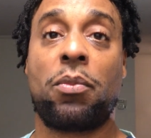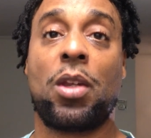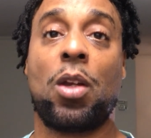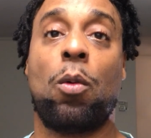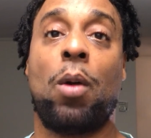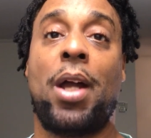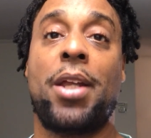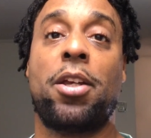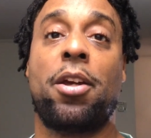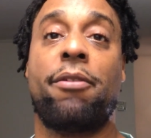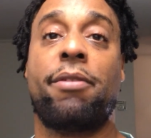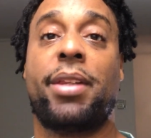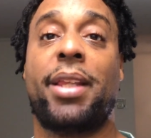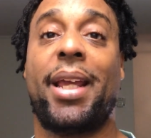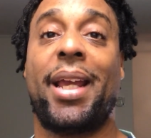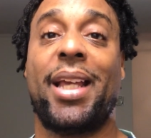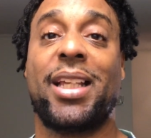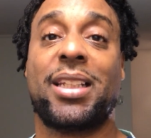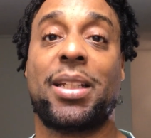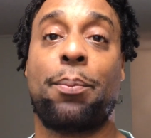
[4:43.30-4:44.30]
while
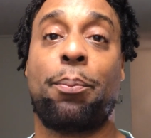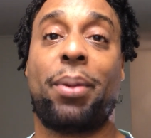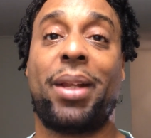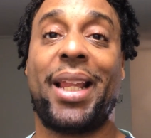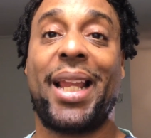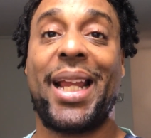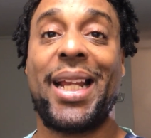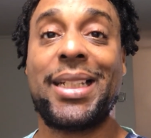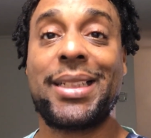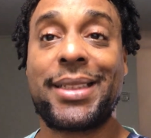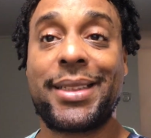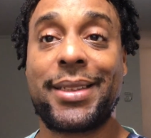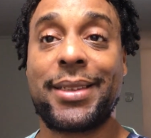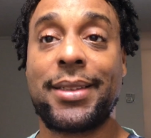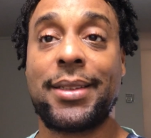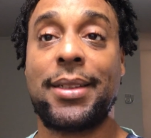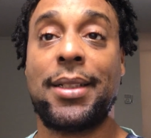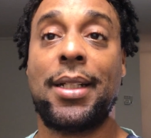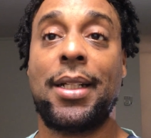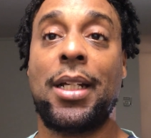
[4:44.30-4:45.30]
everything is in place,
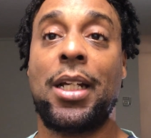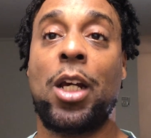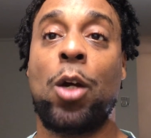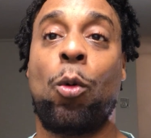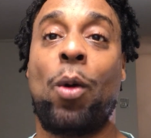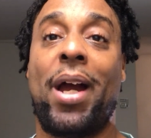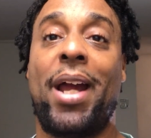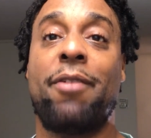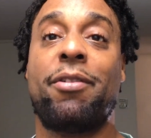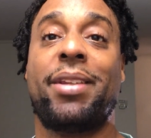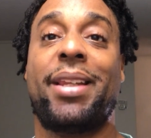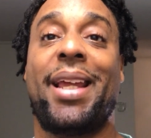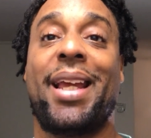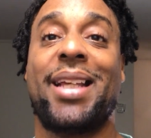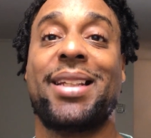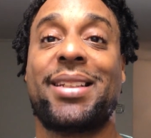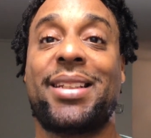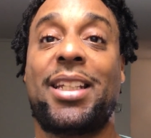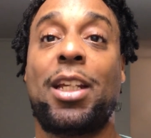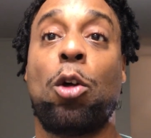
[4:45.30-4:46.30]
while everything
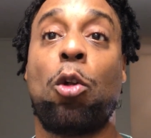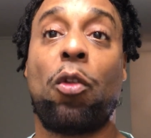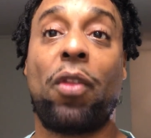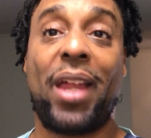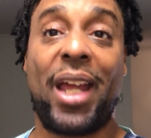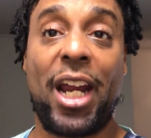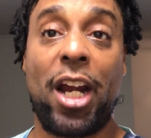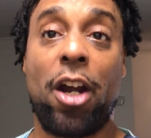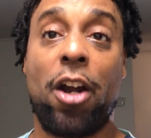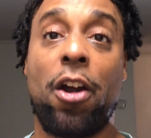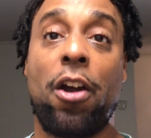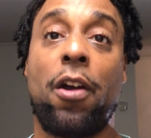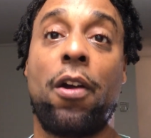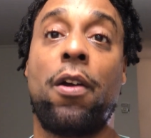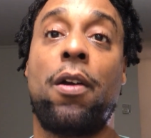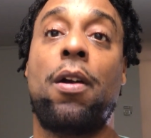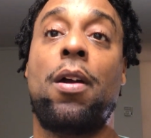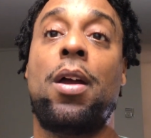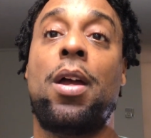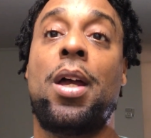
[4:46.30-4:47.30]
is still there.
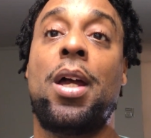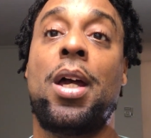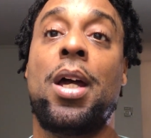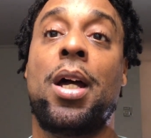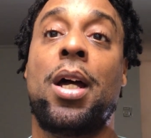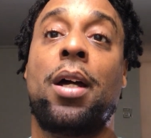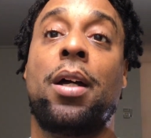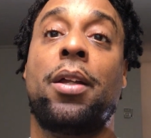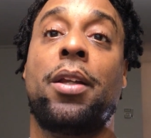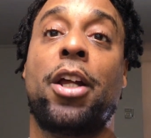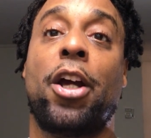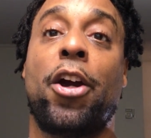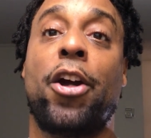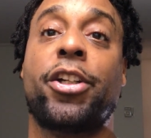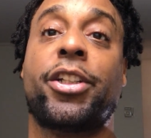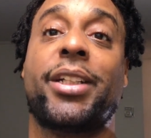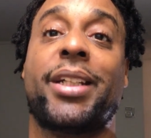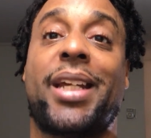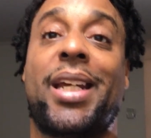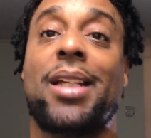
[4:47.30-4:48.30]
The
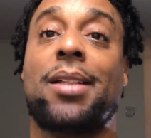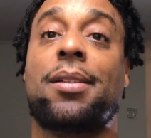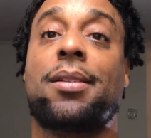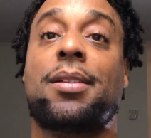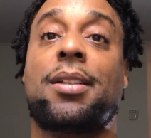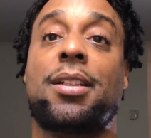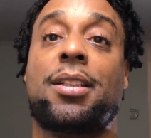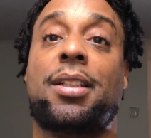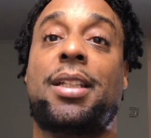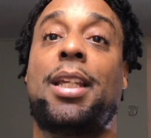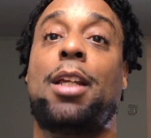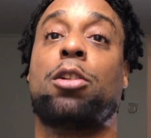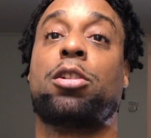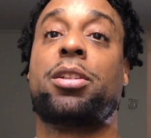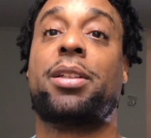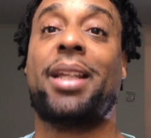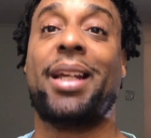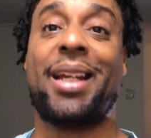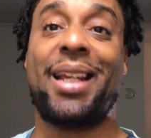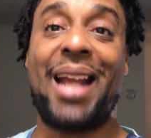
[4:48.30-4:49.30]
Hershey Kisses is still
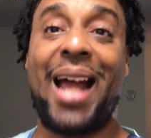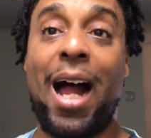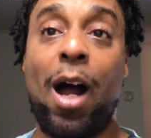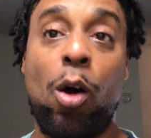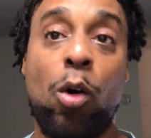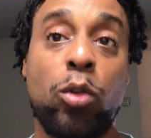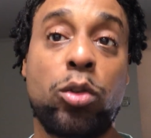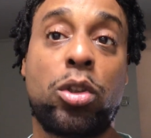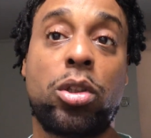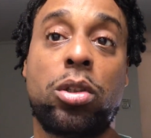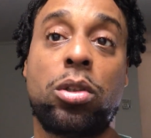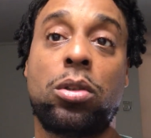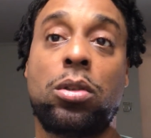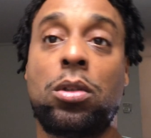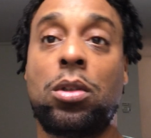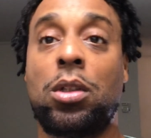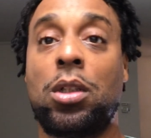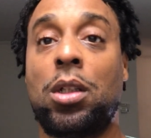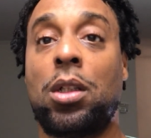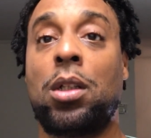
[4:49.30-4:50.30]
sticking out.
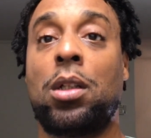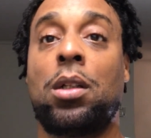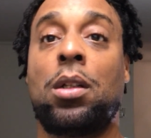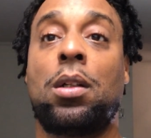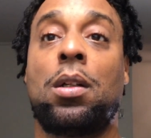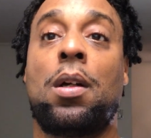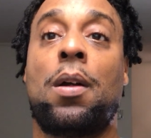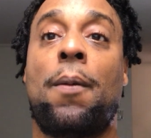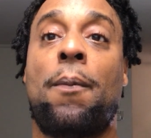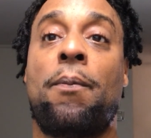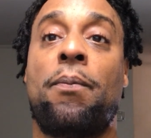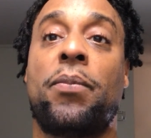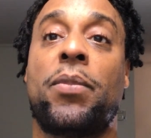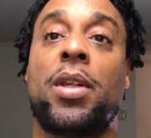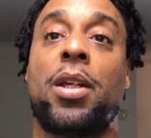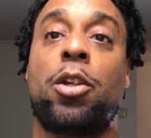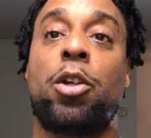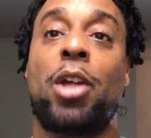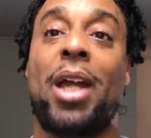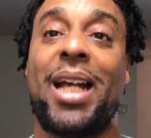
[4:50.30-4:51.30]

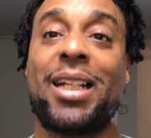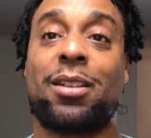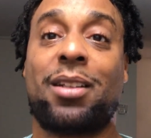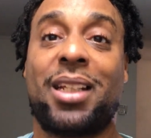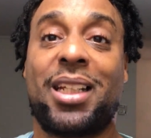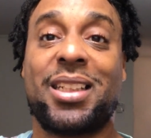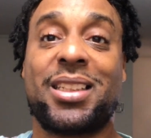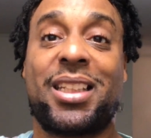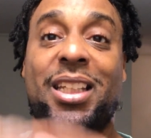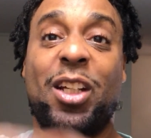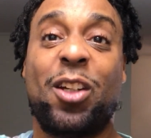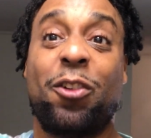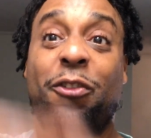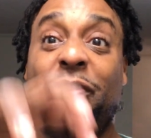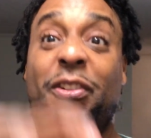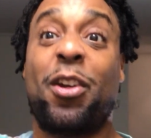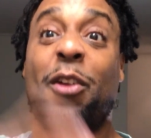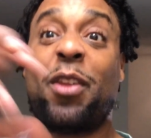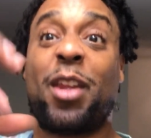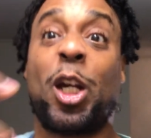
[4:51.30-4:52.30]
You actually can still
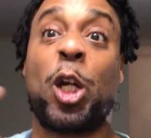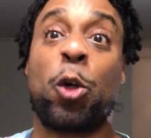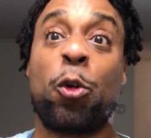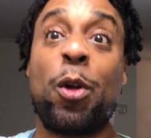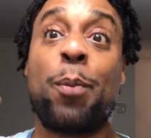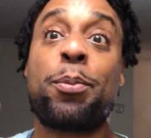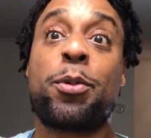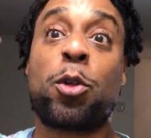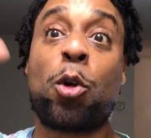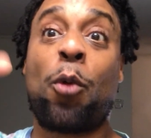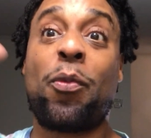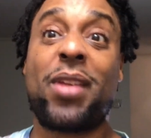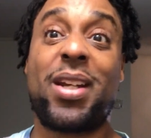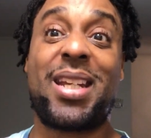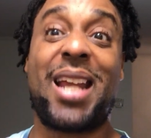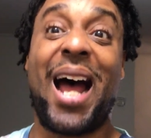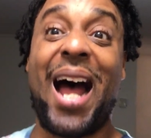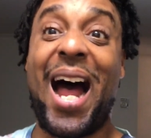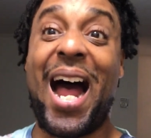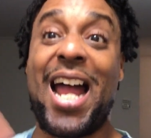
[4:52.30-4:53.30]
feel the grips on the
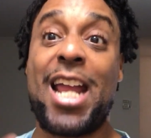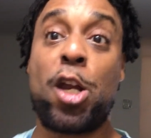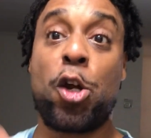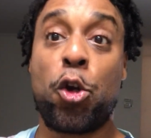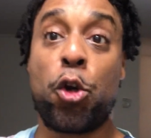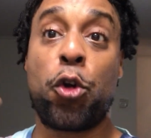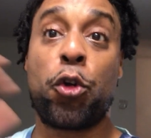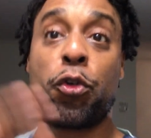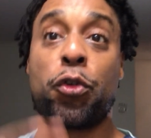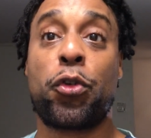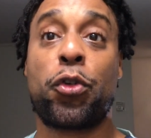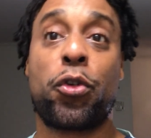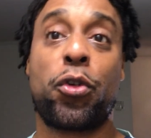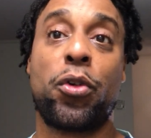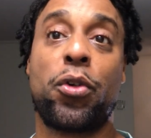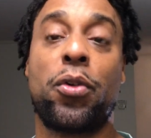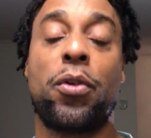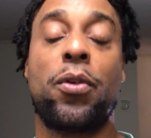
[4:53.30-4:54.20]
tires.